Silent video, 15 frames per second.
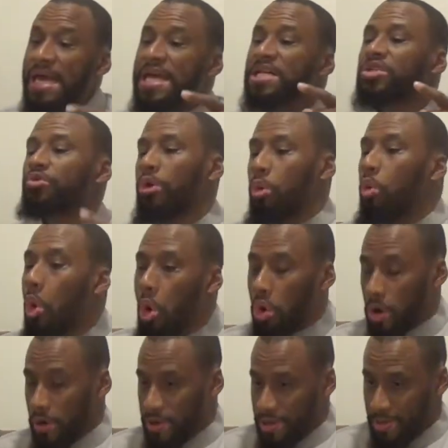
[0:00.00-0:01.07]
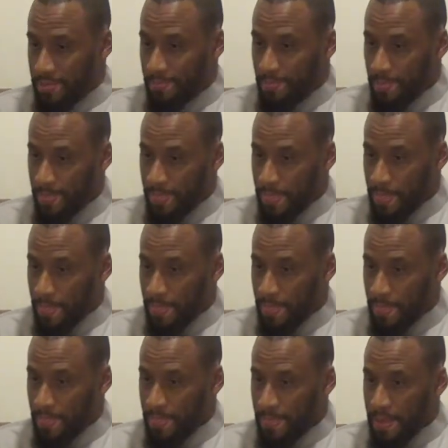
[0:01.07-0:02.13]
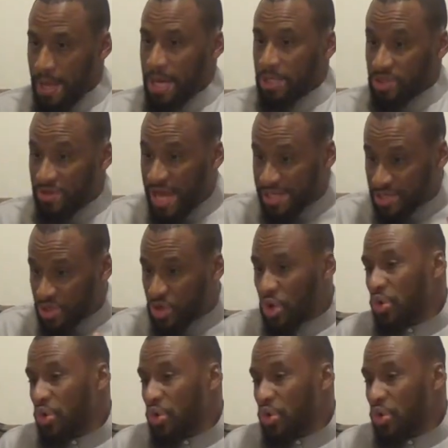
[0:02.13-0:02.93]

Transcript: His reward. So that's